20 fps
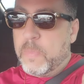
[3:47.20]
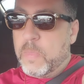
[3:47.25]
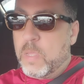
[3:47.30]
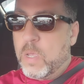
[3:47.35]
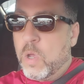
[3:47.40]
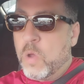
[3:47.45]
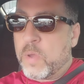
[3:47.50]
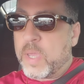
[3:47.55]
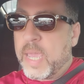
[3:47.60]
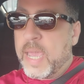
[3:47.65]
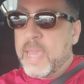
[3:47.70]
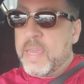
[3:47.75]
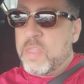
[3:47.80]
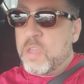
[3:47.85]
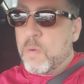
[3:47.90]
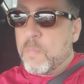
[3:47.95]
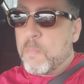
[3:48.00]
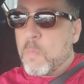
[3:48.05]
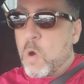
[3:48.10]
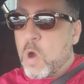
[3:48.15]
okay,
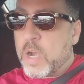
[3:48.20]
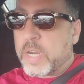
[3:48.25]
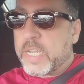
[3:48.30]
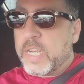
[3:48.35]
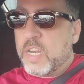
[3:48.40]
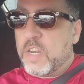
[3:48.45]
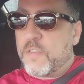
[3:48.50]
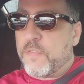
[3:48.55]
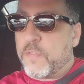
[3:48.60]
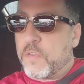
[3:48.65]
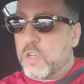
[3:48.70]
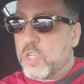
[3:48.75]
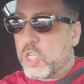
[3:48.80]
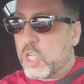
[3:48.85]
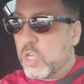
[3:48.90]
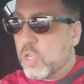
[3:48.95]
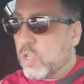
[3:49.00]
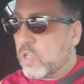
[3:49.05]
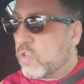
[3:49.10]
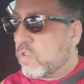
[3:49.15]
they're marketed for
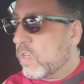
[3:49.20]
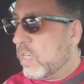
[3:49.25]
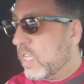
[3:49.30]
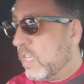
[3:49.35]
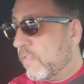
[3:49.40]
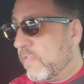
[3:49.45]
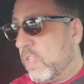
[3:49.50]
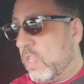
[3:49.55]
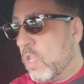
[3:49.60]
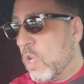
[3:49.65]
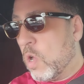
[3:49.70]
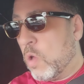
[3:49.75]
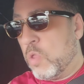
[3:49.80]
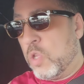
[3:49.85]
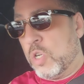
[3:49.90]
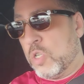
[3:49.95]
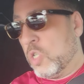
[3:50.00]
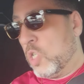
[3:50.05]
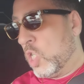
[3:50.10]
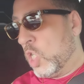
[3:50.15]
children, even though
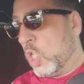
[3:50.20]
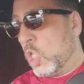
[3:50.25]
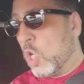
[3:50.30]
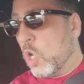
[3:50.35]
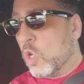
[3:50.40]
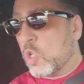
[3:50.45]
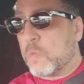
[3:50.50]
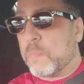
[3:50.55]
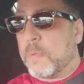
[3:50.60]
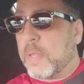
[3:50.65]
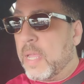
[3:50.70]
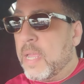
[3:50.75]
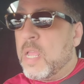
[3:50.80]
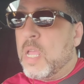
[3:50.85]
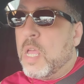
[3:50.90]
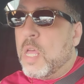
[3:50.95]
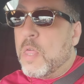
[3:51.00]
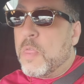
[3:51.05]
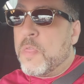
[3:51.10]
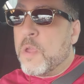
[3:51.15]
there's adults playing,
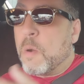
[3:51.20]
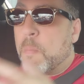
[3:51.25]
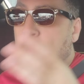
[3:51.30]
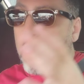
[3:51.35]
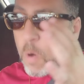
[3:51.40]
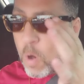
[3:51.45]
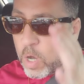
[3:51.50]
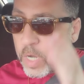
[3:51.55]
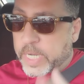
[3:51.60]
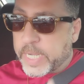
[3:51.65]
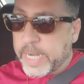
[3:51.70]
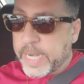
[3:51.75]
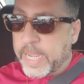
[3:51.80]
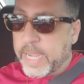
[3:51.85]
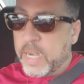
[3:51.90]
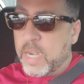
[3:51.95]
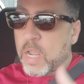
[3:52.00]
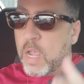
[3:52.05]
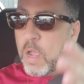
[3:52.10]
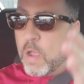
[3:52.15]
they're
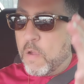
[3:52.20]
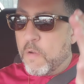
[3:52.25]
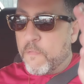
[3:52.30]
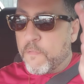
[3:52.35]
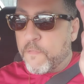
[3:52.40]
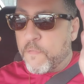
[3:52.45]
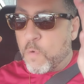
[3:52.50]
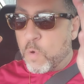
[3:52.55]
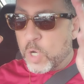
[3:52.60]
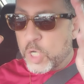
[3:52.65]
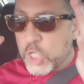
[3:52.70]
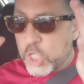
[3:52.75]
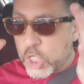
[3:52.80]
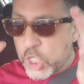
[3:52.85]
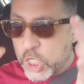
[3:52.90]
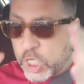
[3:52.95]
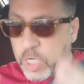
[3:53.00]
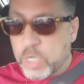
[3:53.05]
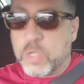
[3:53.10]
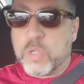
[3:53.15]
marketed for
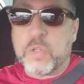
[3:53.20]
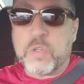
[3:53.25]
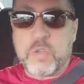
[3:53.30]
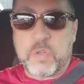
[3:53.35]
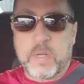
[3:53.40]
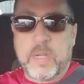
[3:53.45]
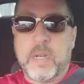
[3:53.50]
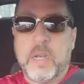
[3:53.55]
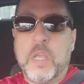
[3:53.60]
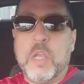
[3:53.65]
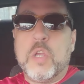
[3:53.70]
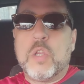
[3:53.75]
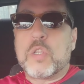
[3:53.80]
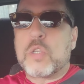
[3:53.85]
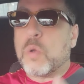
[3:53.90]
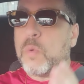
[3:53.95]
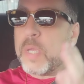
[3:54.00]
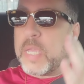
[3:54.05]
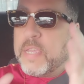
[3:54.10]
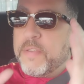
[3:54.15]
children.
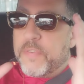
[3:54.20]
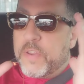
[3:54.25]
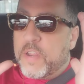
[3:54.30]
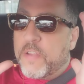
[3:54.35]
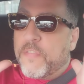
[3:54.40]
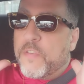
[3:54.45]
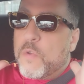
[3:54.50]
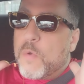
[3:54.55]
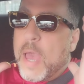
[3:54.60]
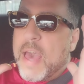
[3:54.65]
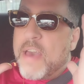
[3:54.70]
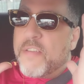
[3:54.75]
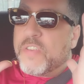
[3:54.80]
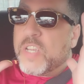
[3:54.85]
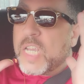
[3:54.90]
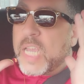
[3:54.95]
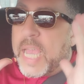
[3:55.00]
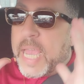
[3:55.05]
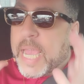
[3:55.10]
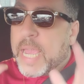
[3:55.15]
So even if you
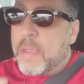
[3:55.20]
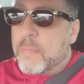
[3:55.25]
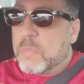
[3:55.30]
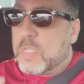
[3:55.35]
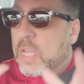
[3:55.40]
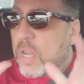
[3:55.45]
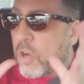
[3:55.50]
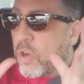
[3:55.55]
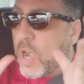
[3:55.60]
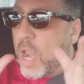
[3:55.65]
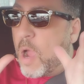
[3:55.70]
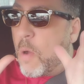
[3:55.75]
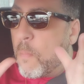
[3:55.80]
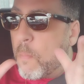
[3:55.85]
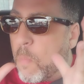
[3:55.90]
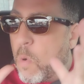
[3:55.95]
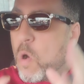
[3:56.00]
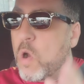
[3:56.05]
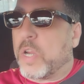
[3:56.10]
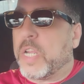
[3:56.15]
have games that are now
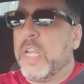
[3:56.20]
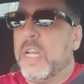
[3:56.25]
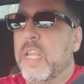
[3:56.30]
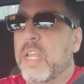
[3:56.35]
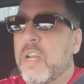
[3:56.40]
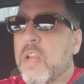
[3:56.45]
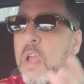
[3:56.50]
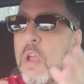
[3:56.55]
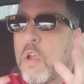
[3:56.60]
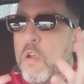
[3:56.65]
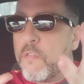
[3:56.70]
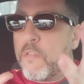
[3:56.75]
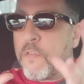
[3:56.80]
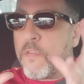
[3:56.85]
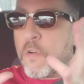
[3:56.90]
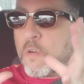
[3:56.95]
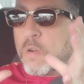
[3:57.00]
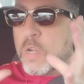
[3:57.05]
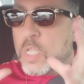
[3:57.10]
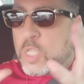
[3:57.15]
marketed
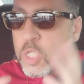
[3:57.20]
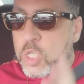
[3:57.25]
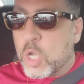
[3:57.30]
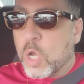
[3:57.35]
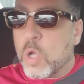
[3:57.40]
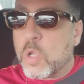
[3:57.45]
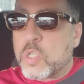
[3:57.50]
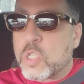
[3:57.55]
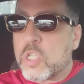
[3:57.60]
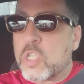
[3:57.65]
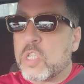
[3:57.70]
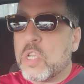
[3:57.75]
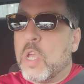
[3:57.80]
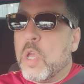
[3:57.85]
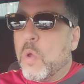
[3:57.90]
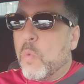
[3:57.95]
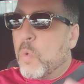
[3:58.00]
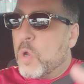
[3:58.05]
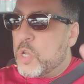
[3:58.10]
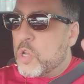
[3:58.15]
for adults,
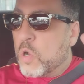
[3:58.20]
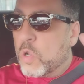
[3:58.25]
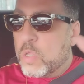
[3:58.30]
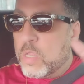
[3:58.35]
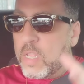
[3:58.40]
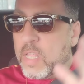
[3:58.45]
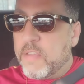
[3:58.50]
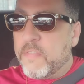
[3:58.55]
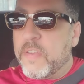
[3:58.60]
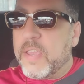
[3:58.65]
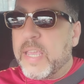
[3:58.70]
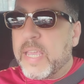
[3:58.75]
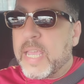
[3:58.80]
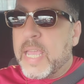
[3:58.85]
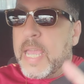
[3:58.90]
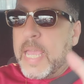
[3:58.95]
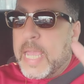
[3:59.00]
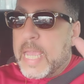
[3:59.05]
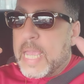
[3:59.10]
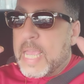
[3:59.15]
when you're
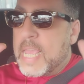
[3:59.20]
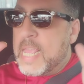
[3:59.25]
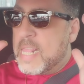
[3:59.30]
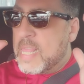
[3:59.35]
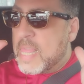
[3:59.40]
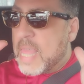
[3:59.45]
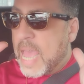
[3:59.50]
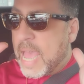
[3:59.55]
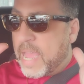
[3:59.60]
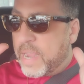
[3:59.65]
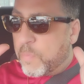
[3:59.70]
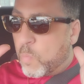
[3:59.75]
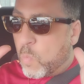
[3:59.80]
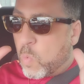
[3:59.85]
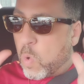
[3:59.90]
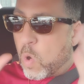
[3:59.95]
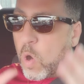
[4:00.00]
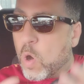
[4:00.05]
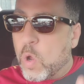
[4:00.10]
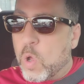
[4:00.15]
living in that
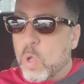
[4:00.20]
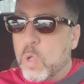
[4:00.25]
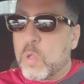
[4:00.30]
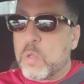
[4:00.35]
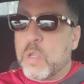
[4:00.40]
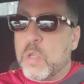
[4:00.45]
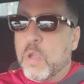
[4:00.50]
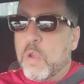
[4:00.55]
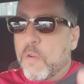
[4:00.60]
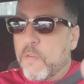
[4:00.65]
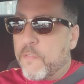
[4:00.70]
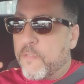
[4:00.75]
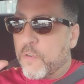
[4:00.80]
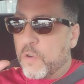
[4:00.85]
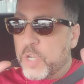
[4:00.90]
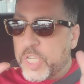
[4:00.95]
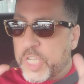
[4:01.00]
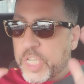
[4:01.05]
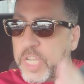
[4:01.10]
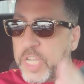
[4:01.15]
world for
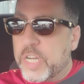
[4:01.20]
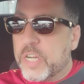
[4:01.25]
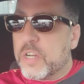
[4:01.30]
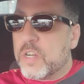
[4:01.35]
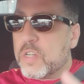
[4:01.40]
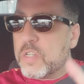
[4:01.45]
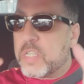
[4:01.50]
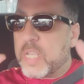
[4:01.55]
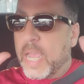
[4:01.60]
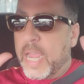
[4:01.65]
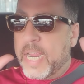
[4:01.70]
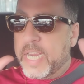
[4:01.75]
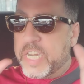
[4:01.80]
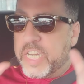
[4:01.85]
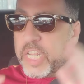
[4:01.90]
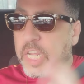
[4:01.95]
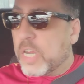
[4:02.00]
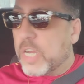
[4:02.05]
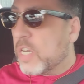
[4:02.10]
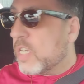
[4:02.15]
years and
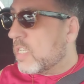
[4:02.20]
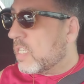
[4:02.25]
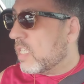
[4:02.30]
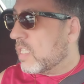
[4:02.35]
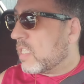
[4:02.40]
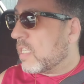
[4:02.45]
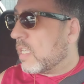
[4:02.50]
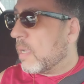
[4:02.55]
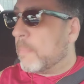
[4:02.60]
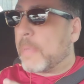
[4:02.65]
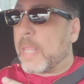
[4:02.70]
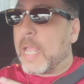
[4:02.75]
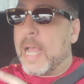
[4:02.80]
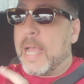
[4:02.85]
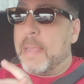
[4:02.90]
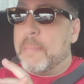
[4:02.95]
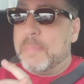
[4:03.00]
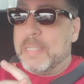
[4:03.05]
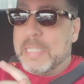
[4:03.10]
years and sometimes